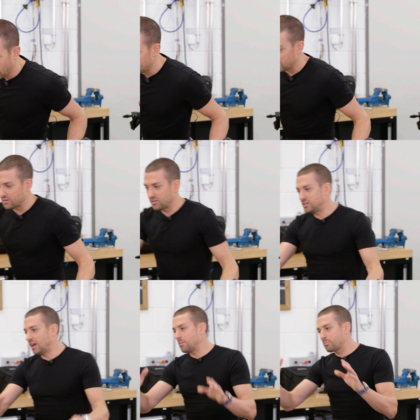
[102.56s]
add in
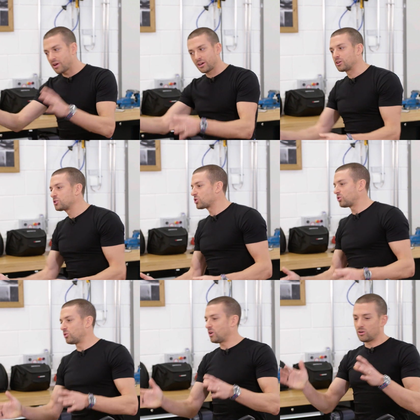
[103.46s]
the M package
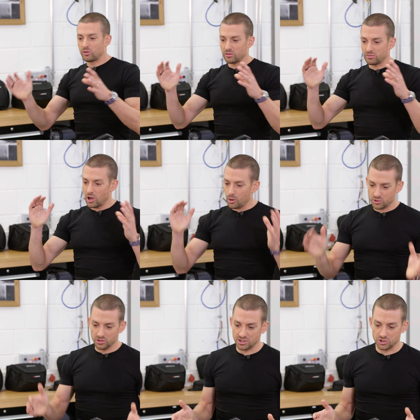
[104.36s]
or our
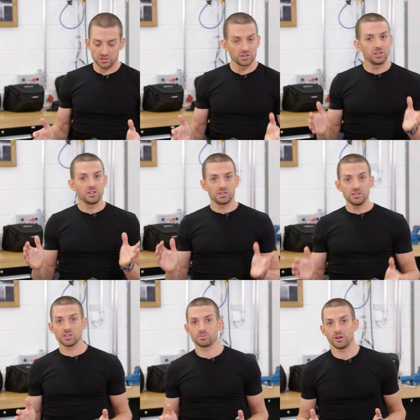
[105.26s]
options such as the DDC
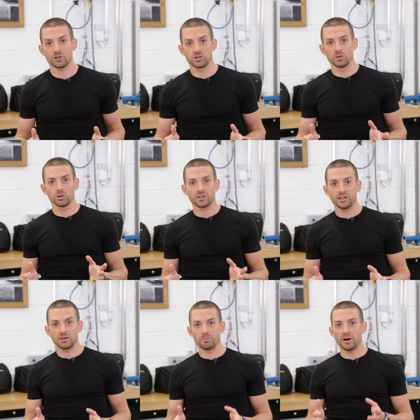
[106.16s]
suspension, you will
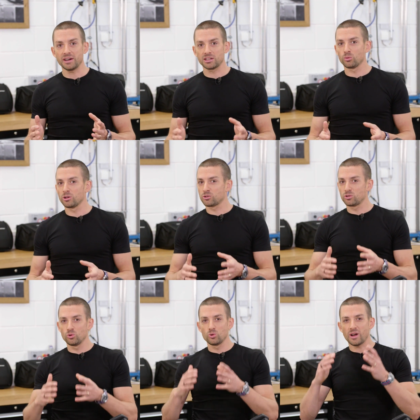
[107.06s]
get a bike that will
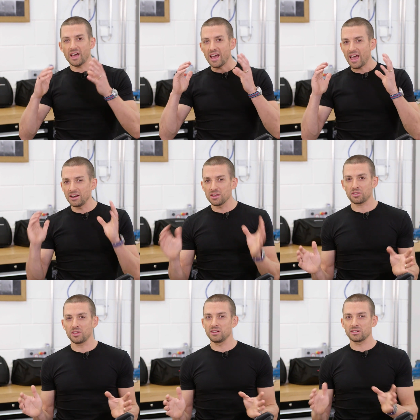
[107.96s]
do
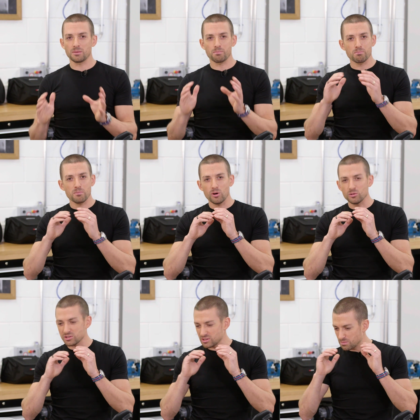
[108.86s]
anything the
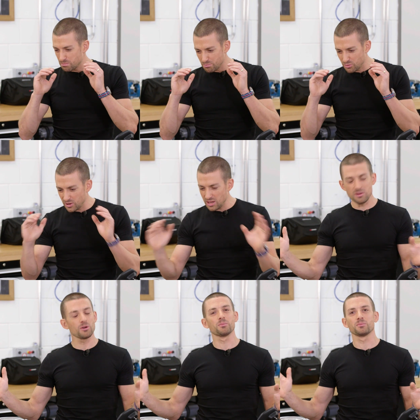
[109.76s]
most
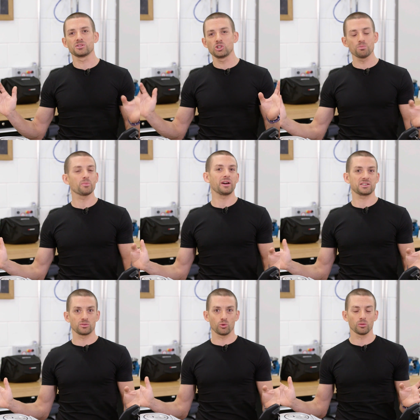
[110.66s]
premium
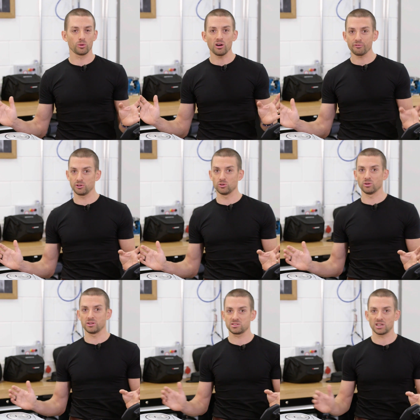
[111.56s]
superbikes in the world will offer you,
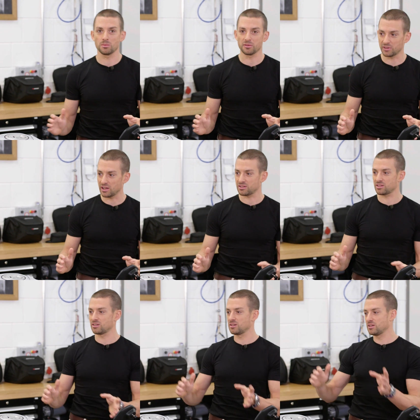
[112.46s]
and some of that